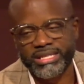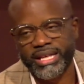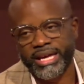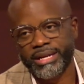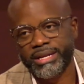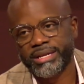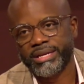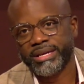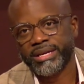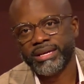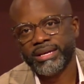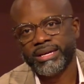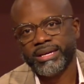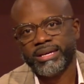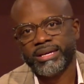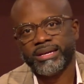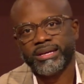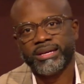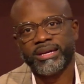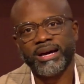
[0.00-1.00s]
that
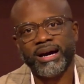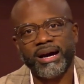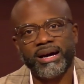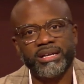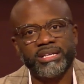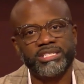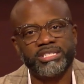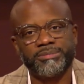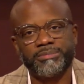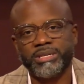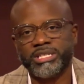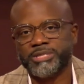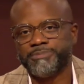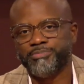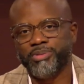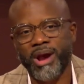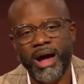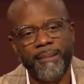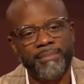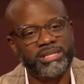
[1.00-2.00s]
God is his
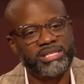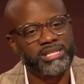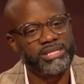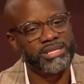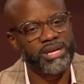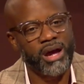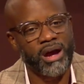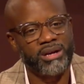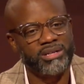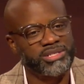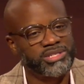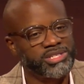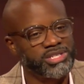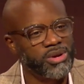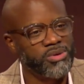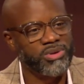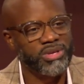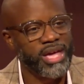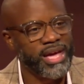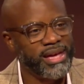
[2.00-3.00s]
promises are
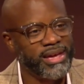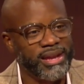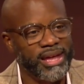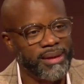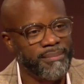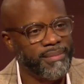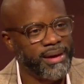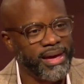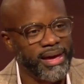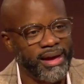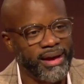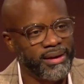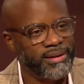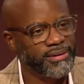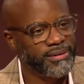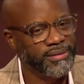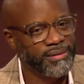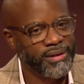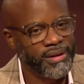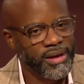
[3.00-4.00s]
so yay and
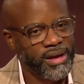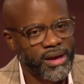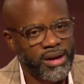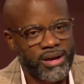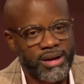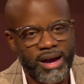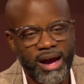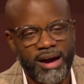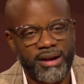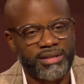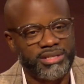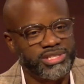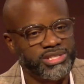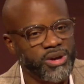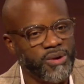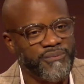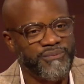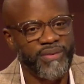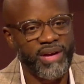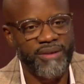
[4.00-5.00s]
amen. God is
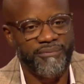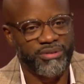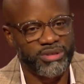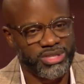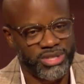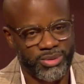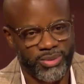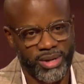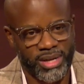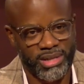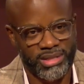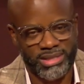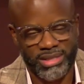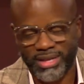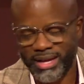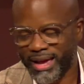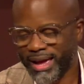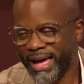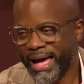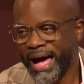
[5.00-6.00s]
so faithful to us.
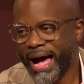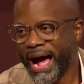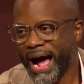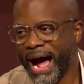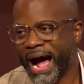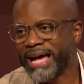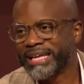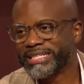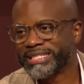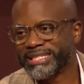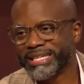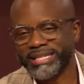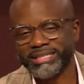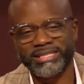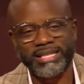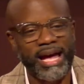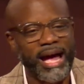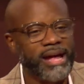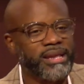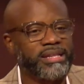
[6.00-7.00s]
I sense,
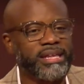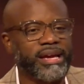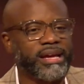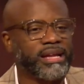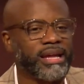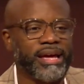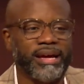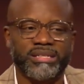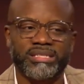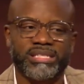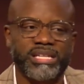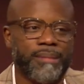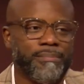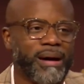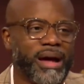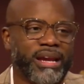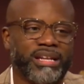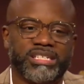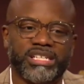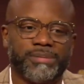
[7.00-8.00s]
I declare
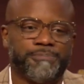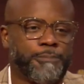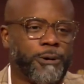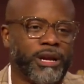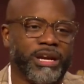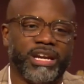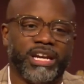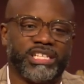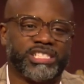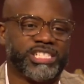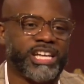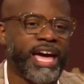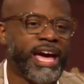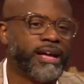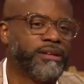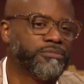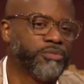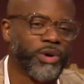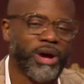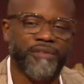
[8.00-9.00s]
somebody just put in the
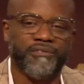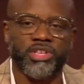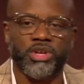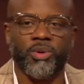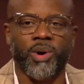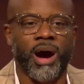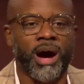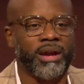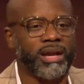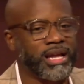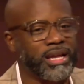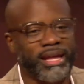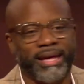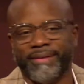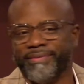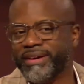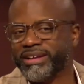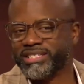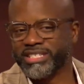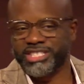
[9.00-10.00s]
chat, wherever you are, declare
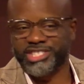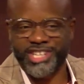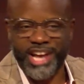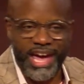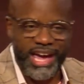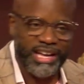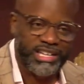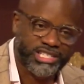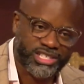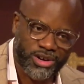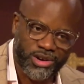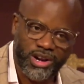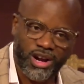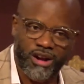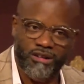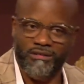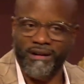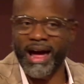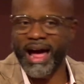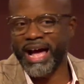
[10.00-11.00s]
there's a change on the
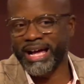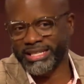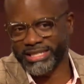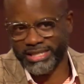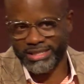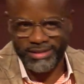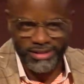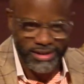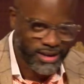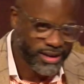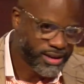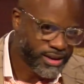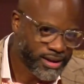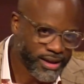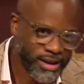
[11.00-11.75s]
horizon.